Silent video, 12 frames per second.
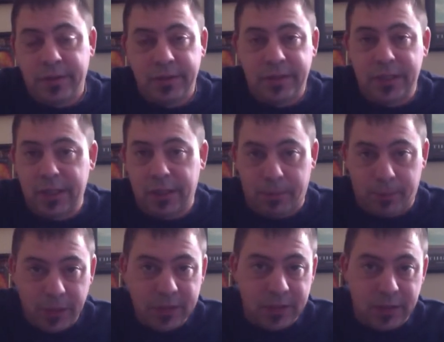to get them
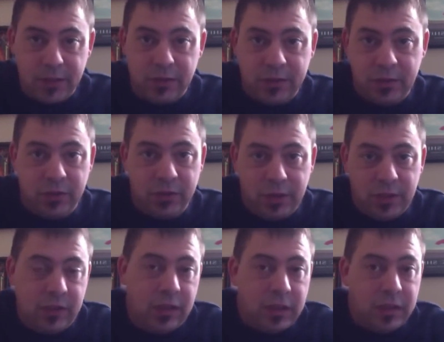printed is just,
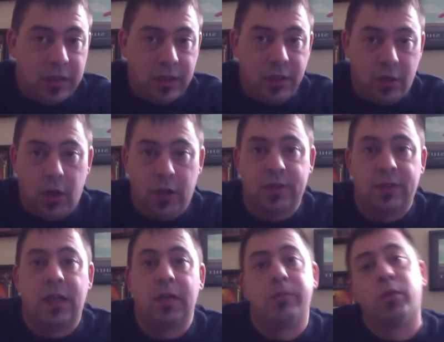it costs a
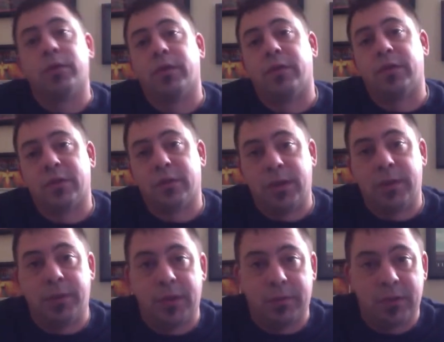lot more than the screen
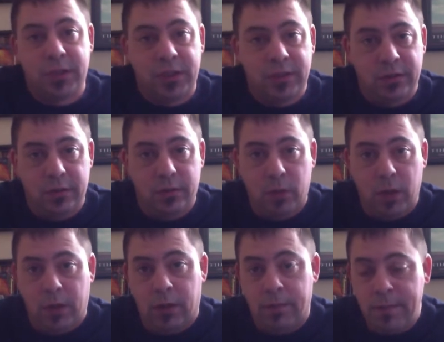printing machines as
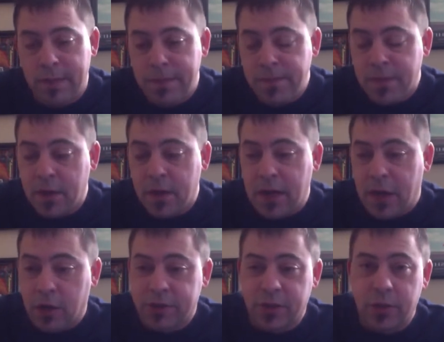well.
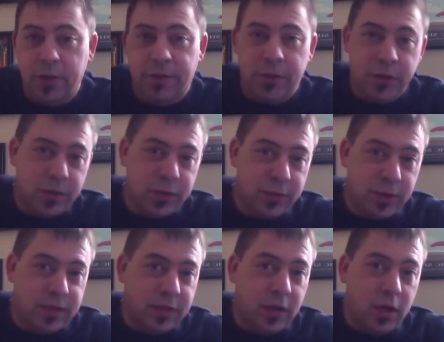Also, if you're doing
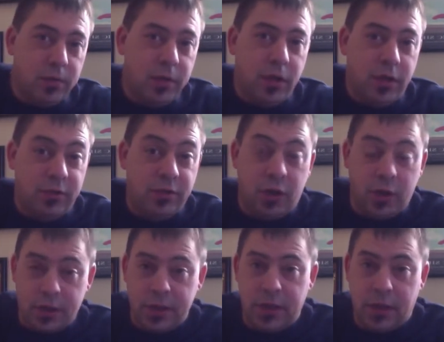direct-to-garment on a
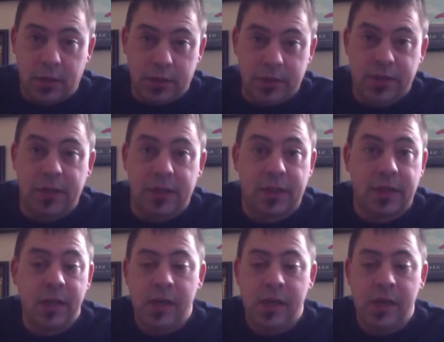dark color, say like